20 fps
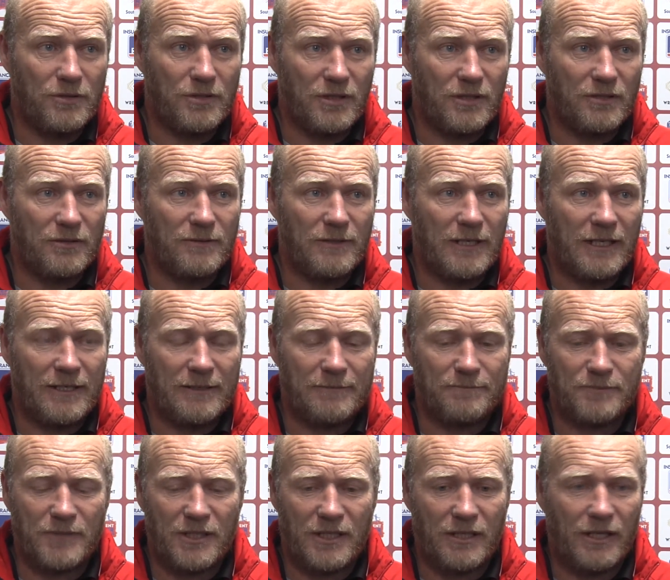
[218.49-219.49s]
So,
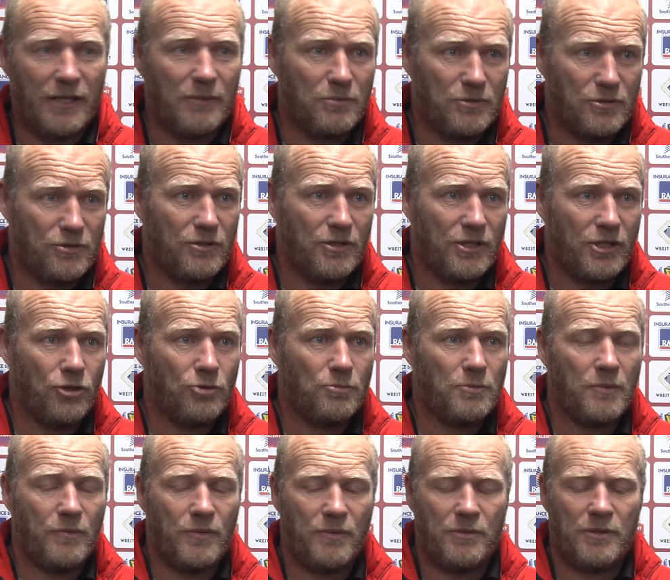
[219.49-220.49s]
um, you know, that certainly helped
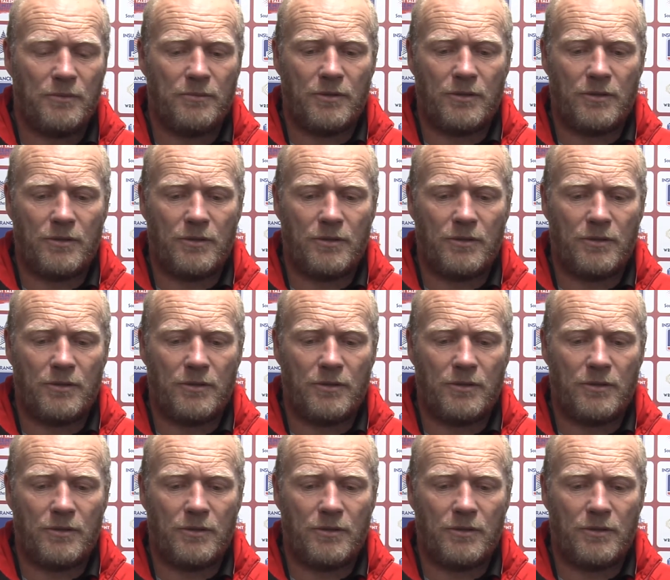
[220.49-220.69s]
him a bit.